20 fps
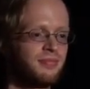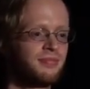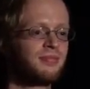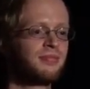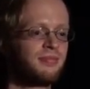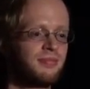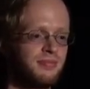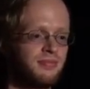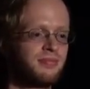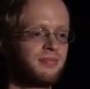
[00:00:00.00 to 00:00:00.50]

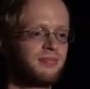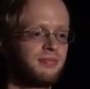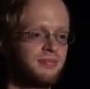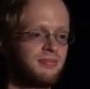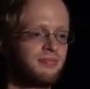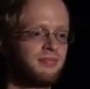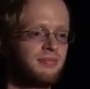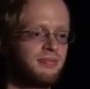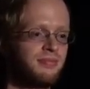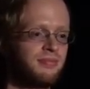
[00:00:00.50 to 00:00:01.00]
okay, that's
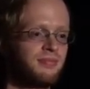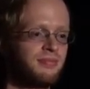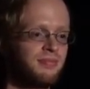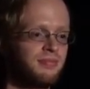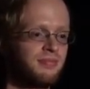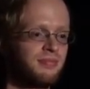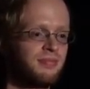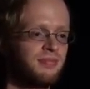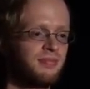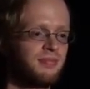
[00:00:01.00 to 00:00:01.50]
one
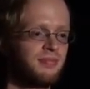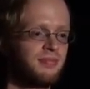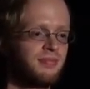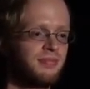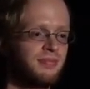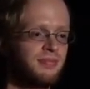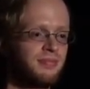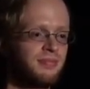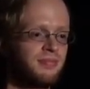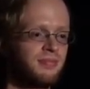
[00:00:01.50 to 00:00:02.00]
utterance. Now I'm
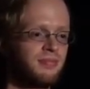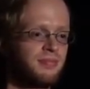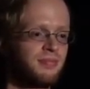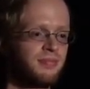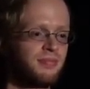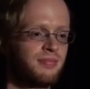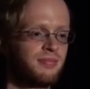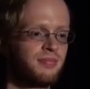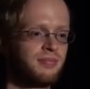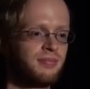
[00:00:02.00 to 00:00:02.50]
going to decode
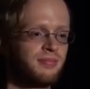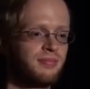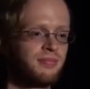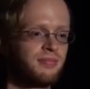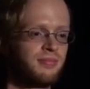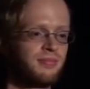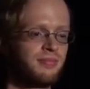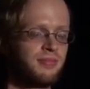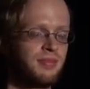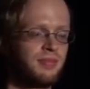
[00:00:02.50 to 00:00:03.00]
it and do
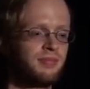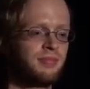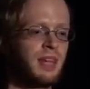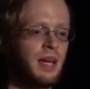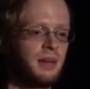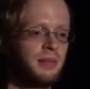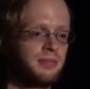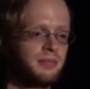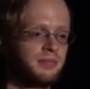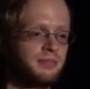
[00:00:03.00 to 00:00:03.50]
something with it. Could yeah.
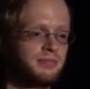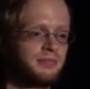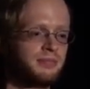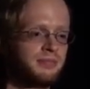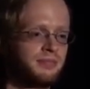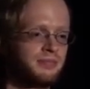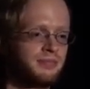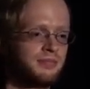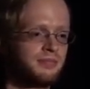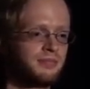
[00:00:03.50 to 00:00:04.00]
you get it to be
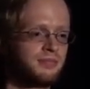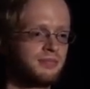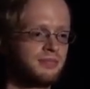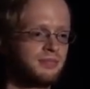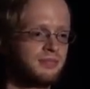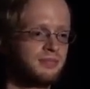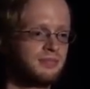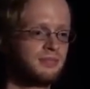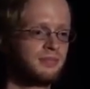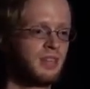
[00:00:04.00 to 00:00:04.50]
more
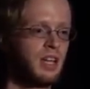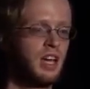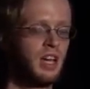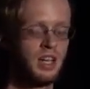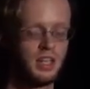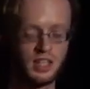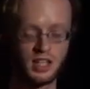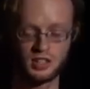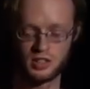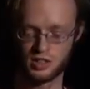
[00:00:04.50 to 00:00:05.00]
continuous?
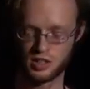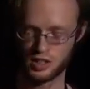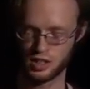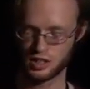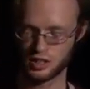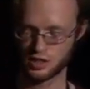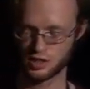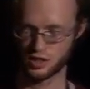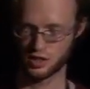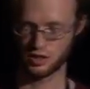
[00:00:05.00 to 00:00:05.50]
Yes, you
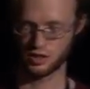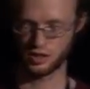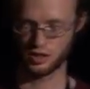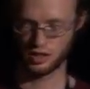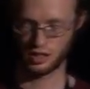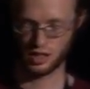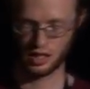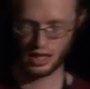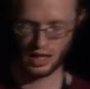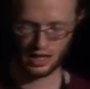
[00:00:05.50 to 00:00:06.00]
could. So
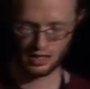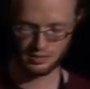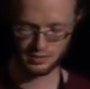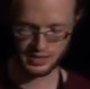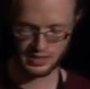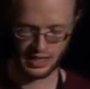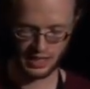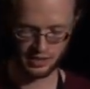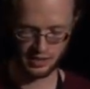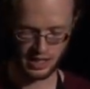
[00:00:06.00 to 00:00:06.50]
um,
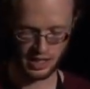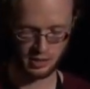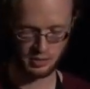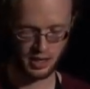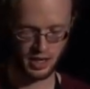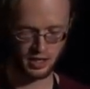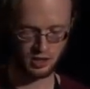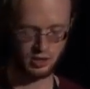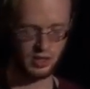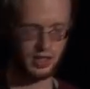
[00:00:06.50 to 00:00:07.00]
Tanel
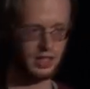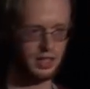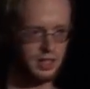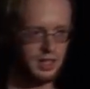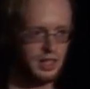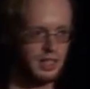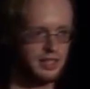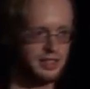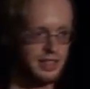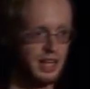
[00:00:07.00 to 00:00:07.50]
Alumäe created
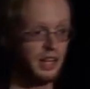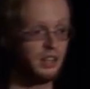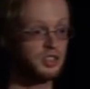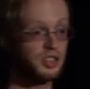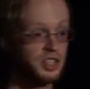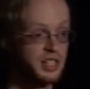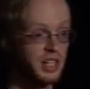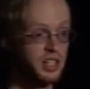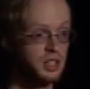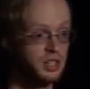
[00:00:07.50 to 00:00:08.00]
a silence
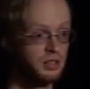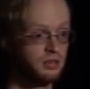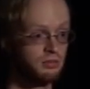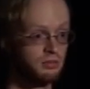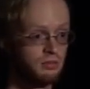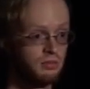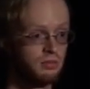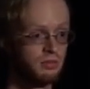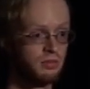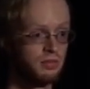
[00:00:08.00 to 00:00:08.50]
detection
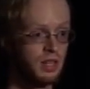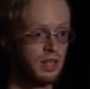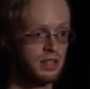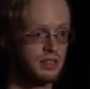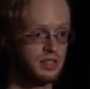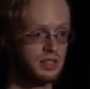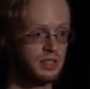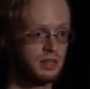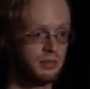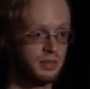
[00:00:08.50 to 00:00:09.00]
uh,
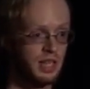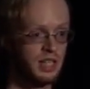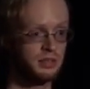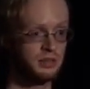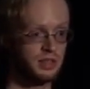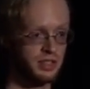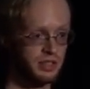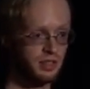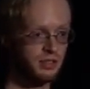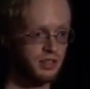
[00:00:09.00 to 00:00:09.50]
system, and that's
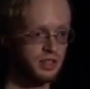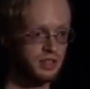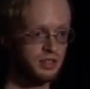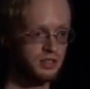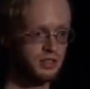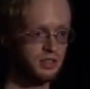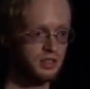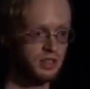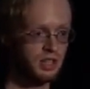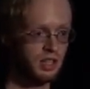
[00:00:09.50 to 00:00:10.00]
what Silvius
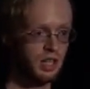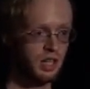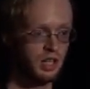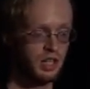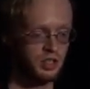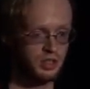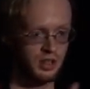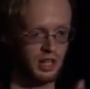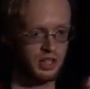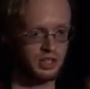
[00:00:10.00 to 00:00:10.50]
is using.
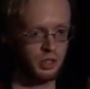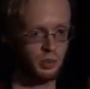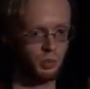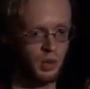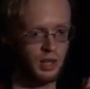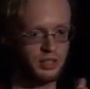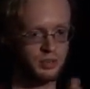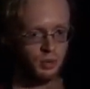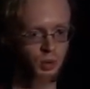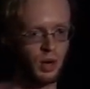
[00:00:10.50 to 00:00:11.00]
So it actually
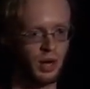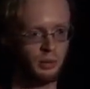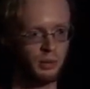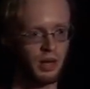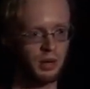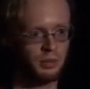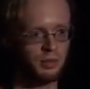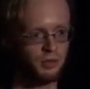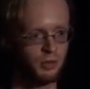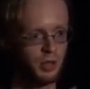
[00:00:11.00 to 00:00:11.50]
waits quite a
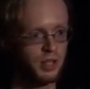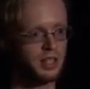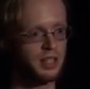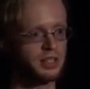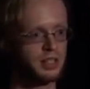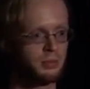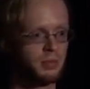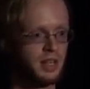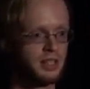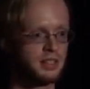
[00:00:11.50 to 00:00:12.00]
while before it does
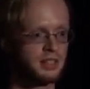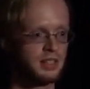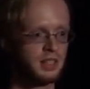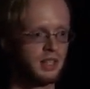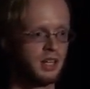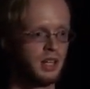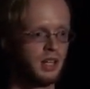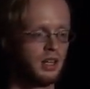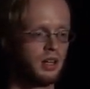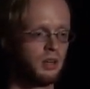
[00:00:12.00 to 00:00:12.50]
the processing.
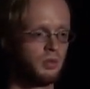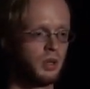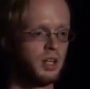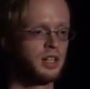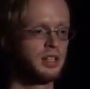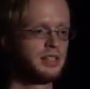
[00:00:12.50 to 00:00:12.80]
We could